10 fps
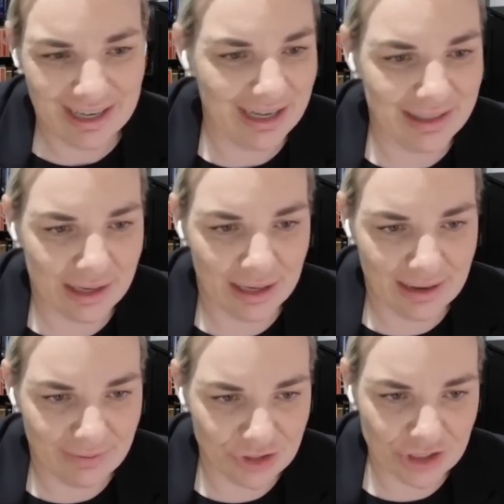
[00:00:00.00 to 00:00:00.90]
and then
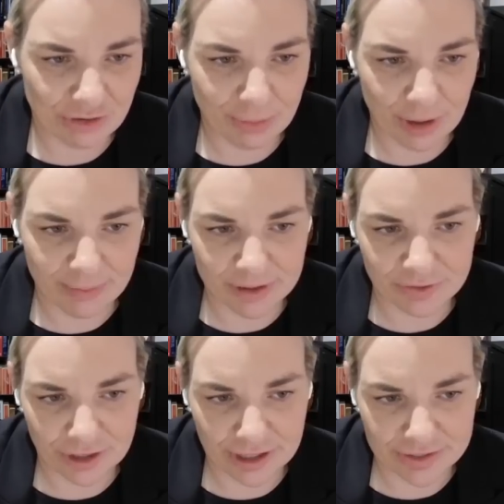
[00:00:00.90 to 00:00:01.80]
11 general purpose
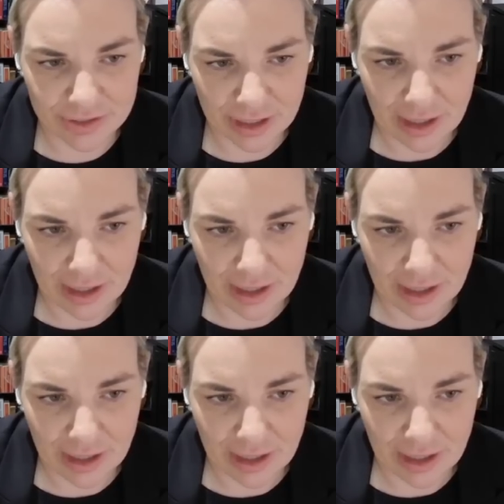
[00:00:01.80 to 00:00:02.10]
frigates.